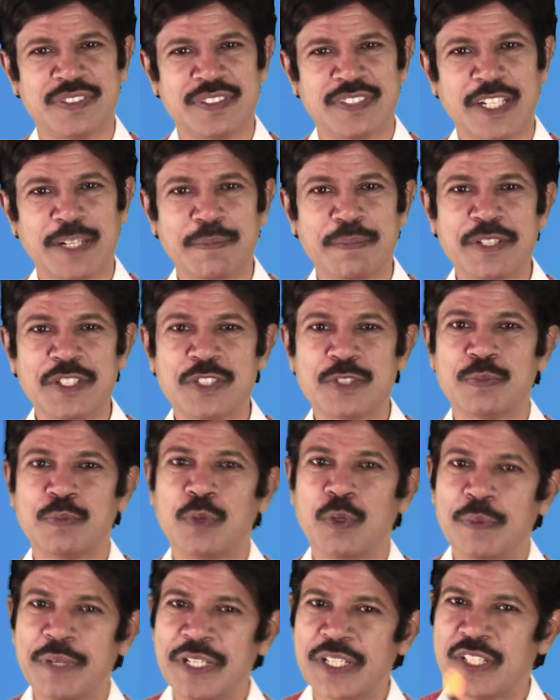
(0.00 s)
That means
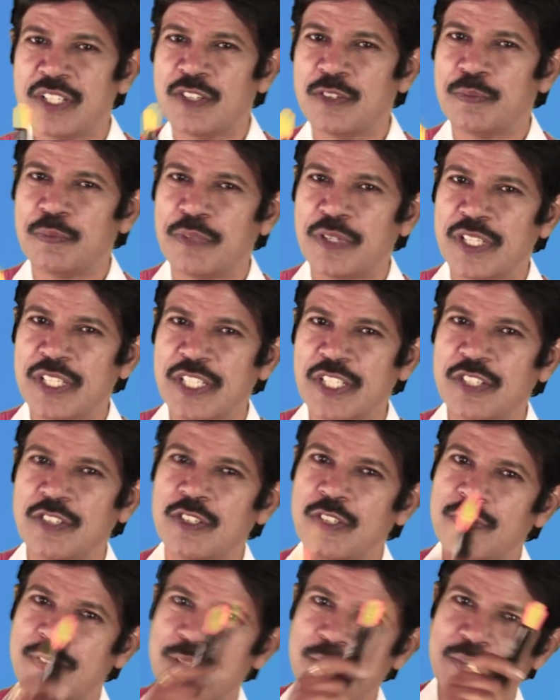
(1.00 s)
movement of
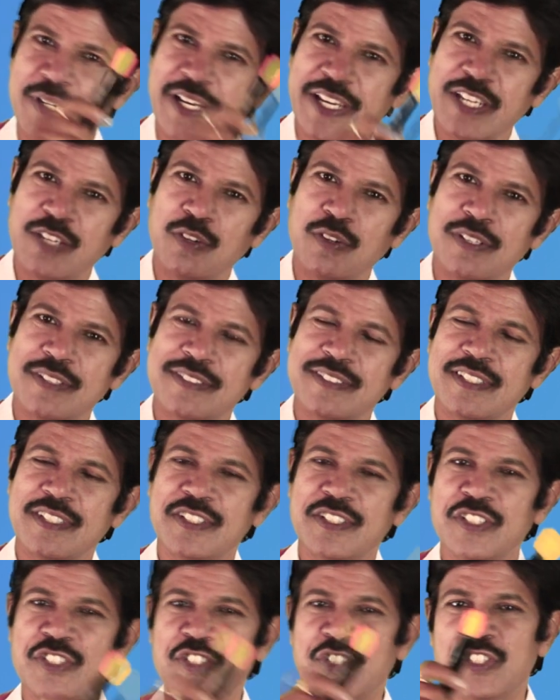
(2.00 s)
molecule from high
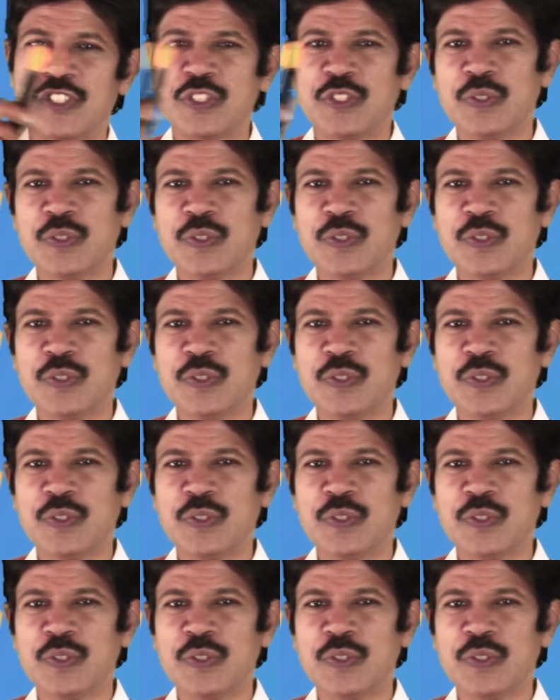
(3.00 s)
concentration